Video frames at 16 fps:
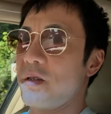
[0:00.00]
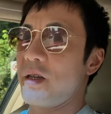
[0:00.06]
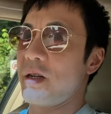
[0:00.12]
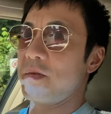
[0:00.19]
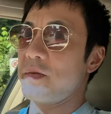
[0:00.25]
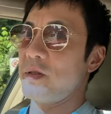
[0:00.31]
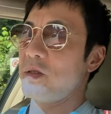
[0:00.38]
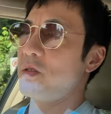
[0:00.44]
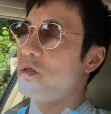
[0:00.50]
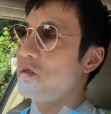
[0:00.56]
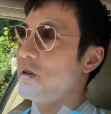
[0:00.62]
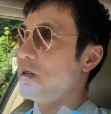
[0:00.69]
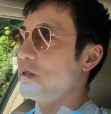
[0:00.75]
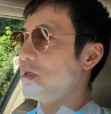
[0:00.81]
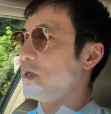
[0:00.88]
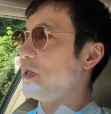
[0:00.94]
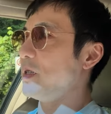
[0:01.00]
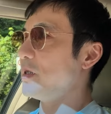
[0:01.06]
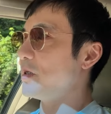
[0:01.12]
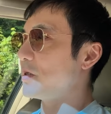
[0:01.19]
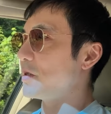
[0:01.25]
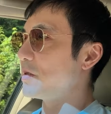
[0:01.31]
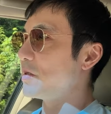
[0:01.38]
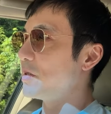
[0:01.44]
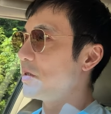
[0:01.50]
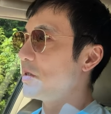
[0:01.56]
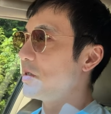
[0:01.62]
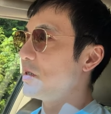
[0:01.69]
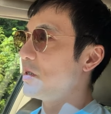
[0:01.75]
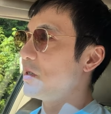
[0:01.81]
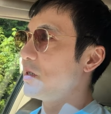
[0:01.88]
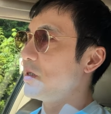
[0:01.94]
that I've been trying to heal
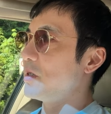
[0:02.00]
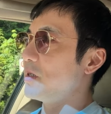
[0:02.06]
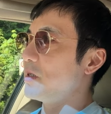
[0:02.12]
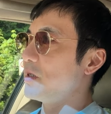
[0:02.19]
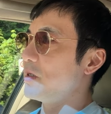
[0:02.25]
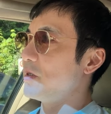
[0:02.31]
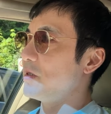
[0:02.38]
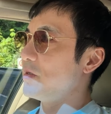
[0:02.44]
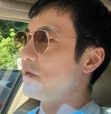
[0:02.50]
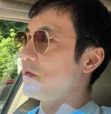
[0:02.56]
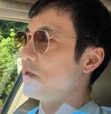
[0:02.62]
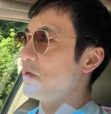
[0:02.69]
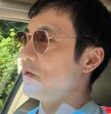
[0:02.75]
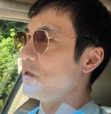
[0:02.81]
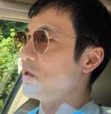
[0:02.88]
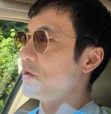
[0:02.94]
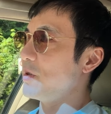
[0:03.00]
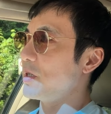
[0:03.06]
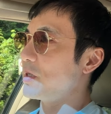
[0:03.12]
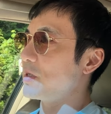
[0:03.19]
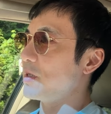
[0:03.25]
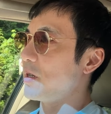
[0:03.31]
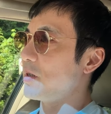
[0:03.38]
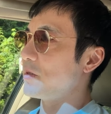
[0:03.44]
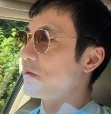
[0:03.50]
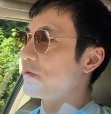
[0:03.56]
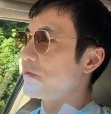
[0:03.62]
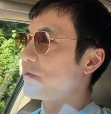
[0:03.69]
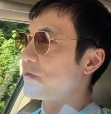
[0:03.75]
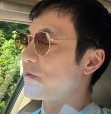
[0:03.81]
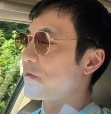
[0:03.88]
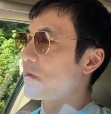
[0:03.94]
for a few weeks now.
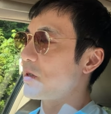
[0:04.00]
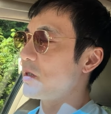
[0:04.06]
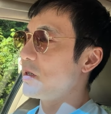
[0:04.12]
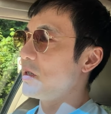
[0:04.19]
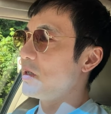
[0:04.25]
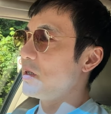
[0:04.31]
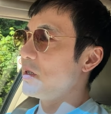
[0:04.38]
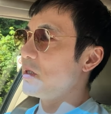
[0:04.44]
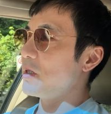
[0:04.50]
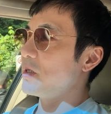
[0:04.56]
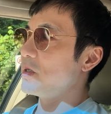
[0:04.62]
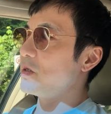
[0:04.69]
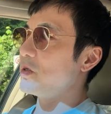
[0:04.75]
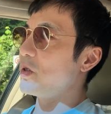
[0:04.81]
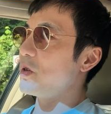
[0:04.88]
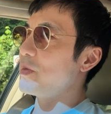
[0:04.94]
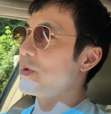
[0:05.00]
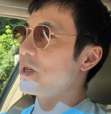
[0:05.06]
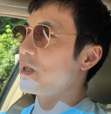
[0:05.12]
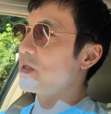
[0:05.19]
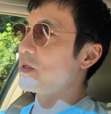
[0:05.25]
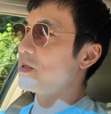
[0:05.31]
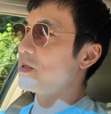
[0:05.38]
So my